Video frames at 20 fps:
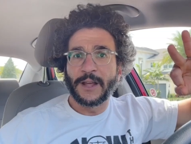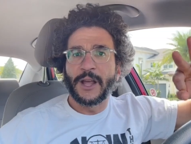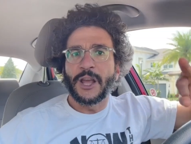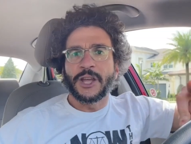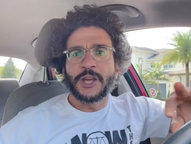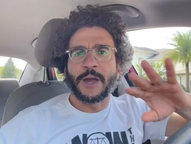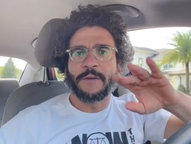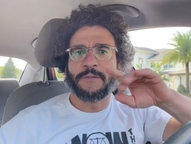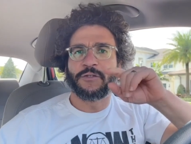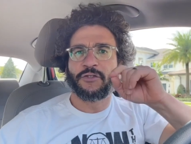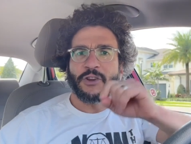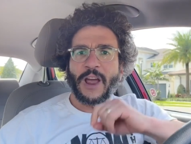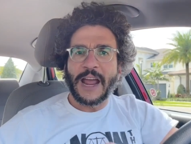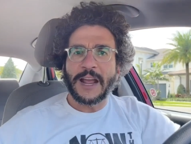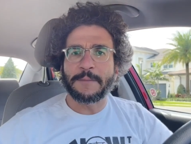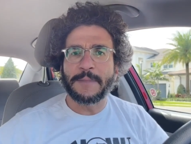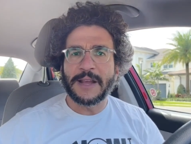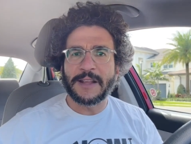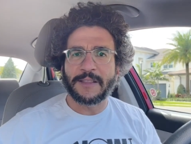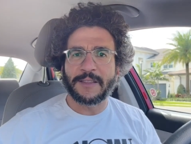You have
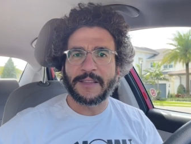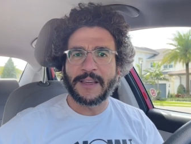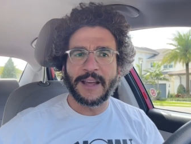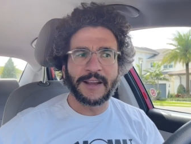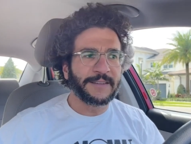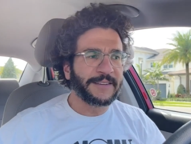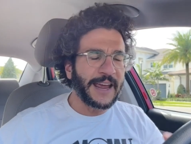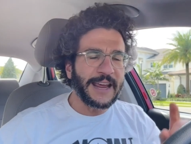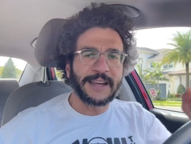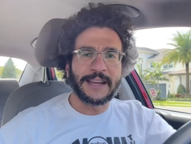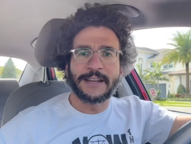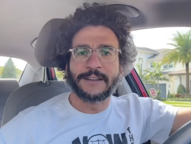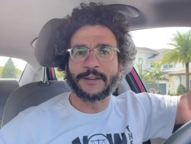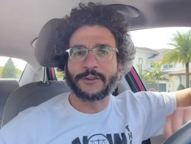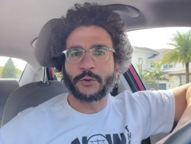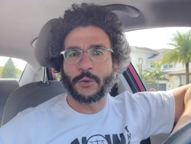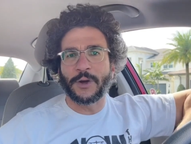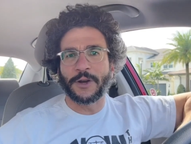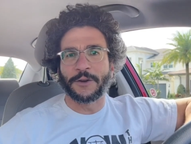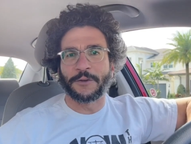Jagmeet Singh taking to
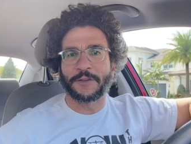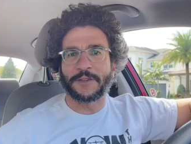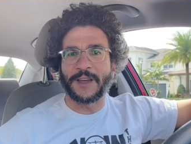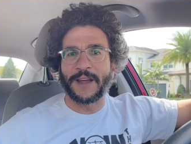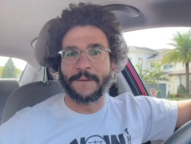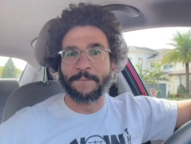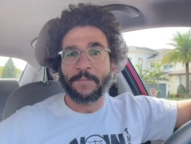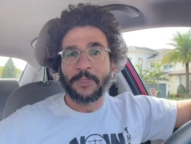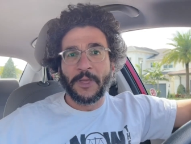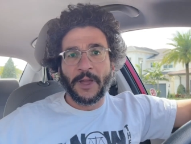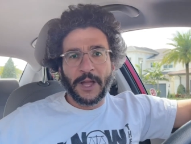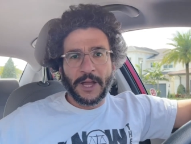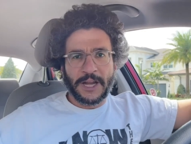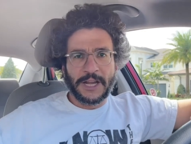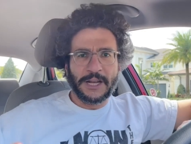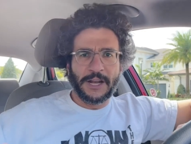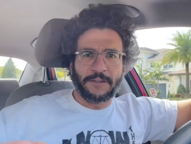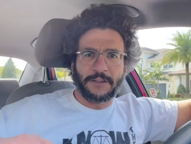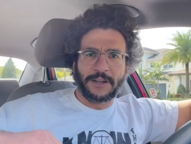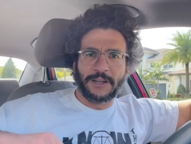Twitter saying
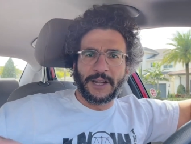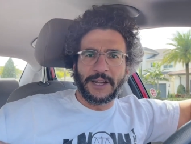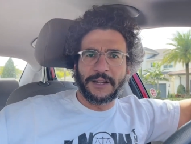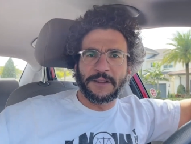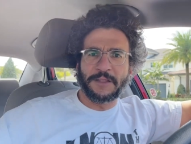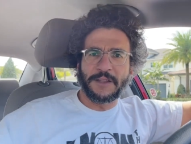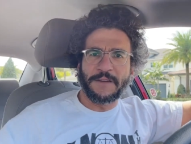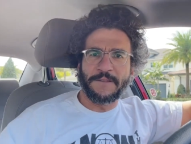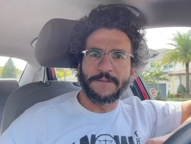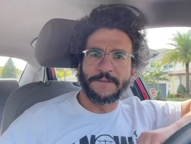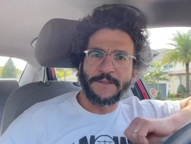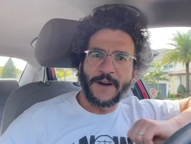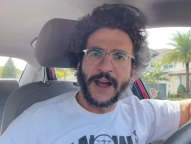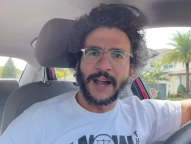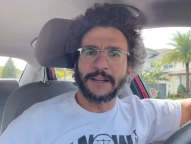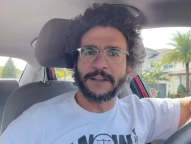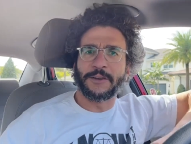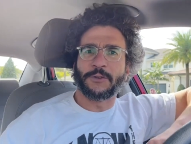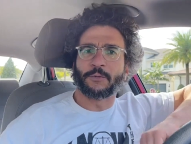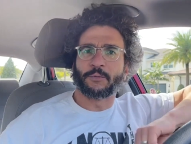he doesn't like the
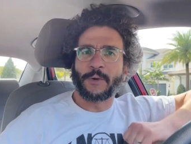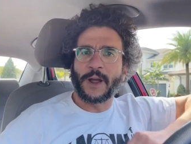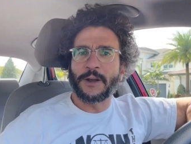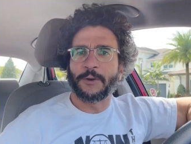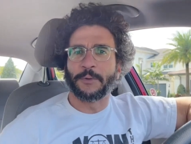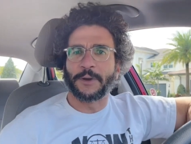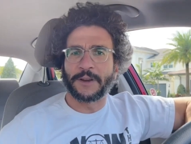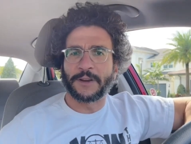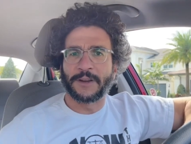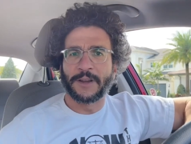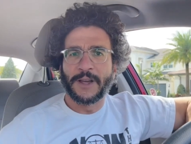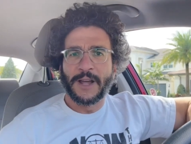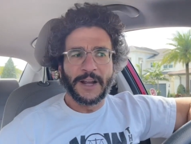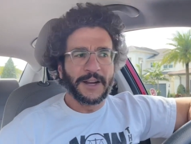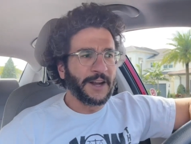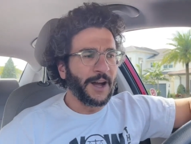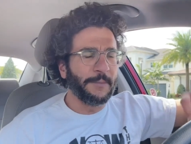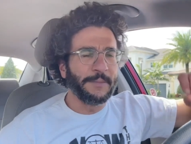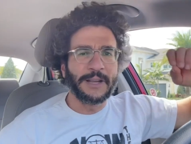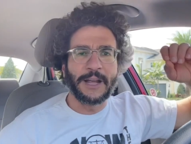violent rhetoric
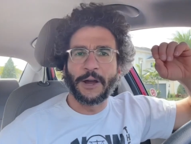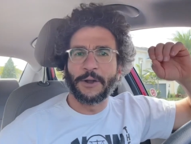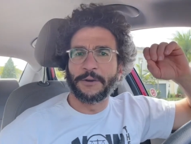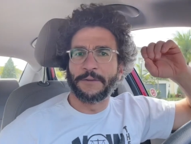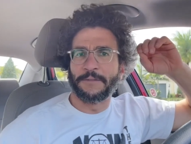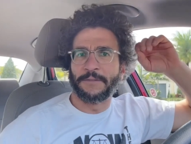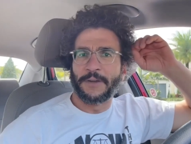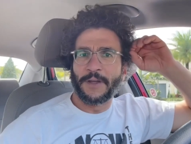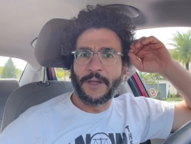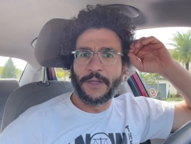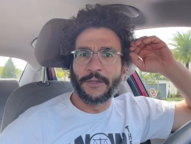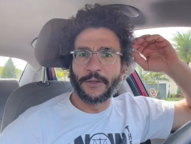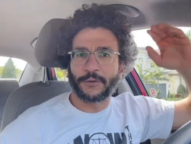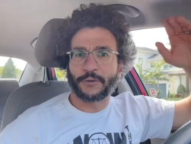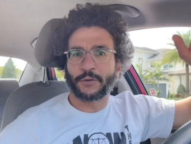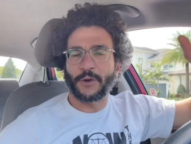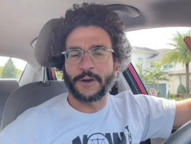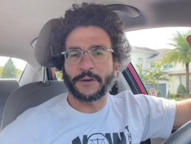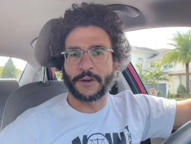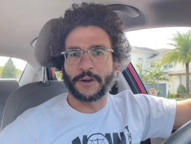coming out of the
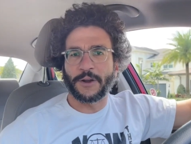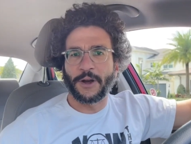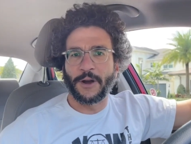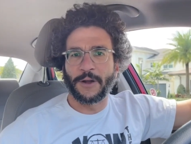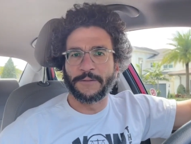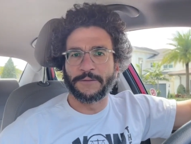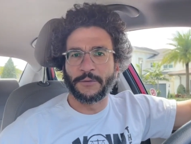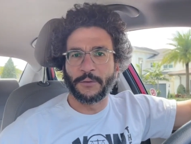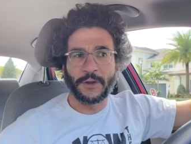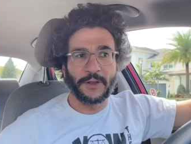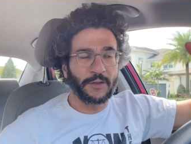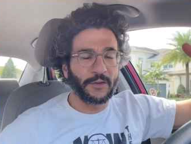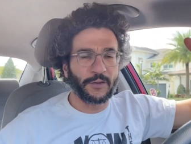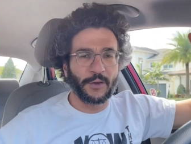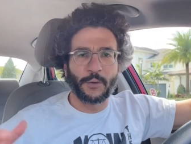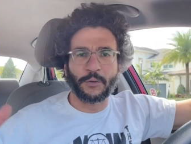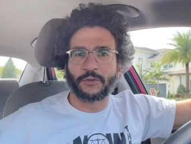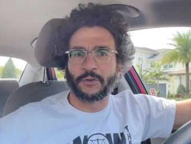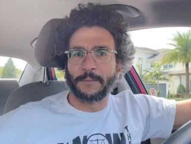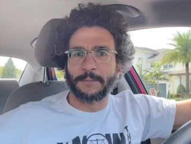trucker convoy's
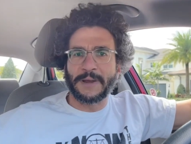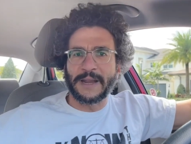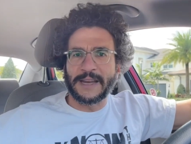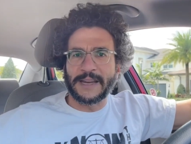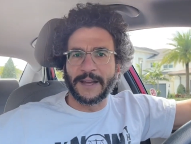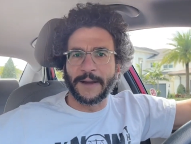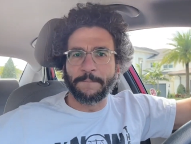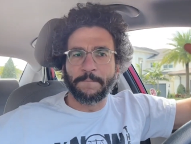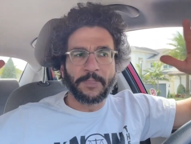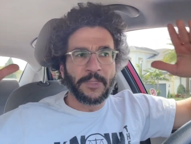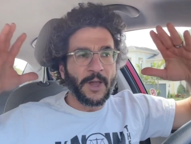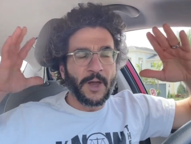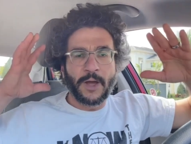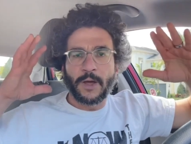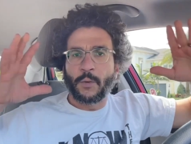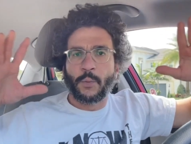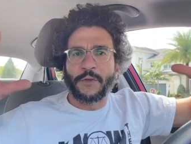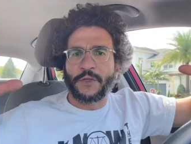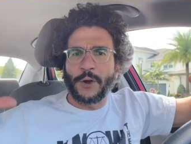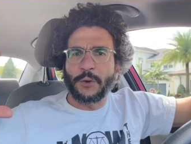social media,
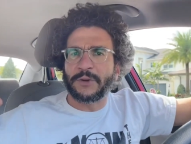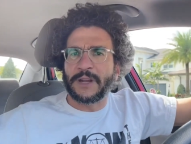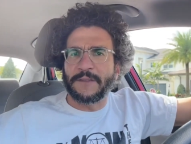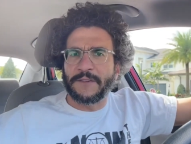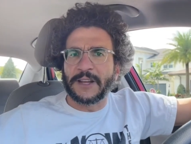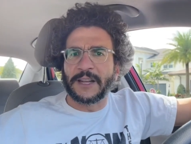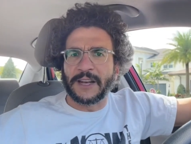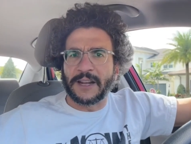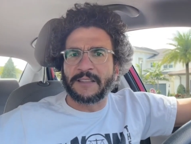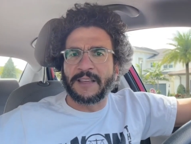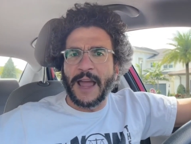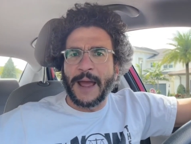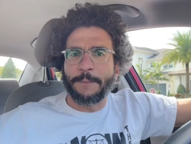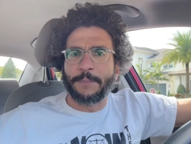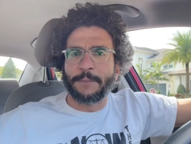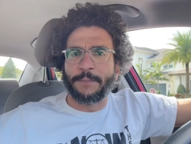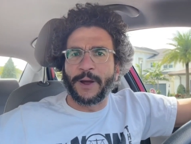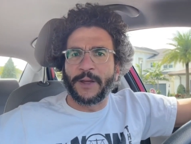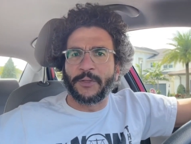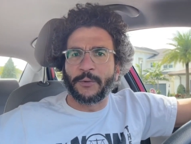without giving an
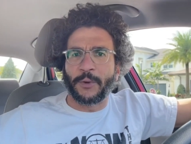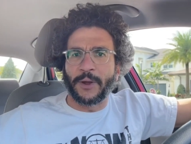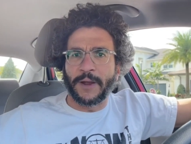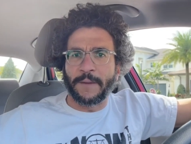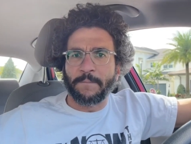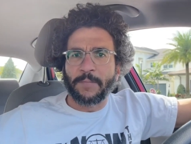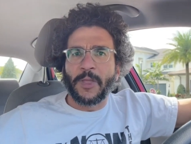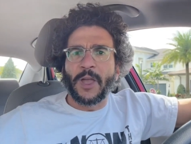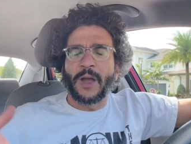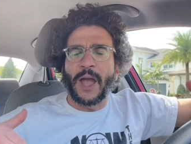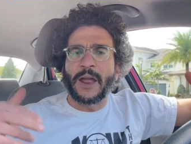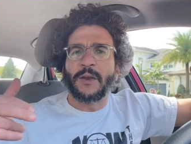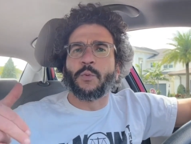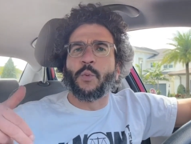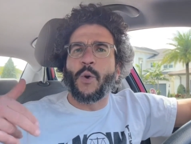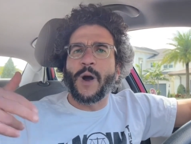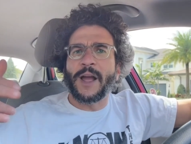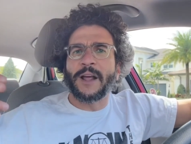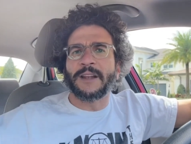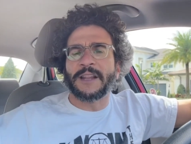example, by the way, and
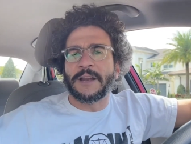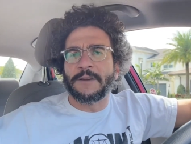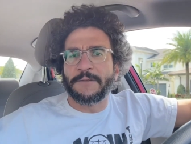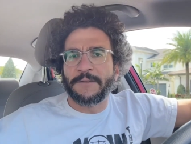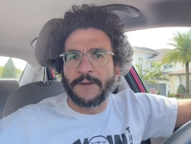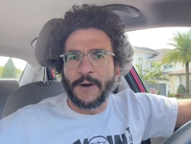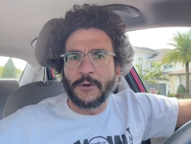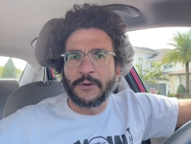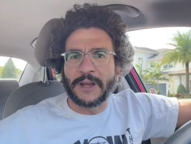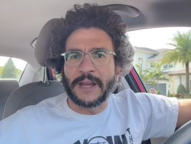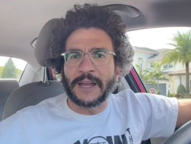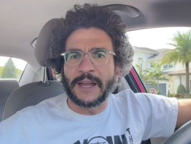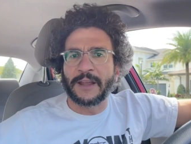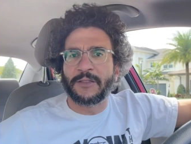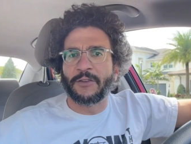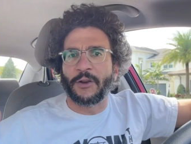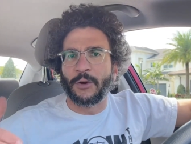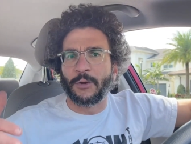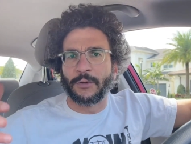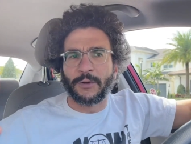while invoking
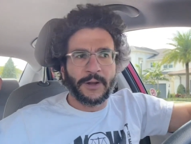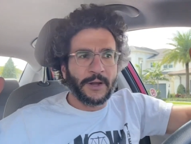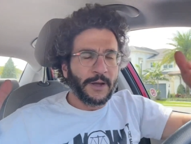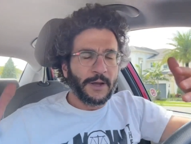his own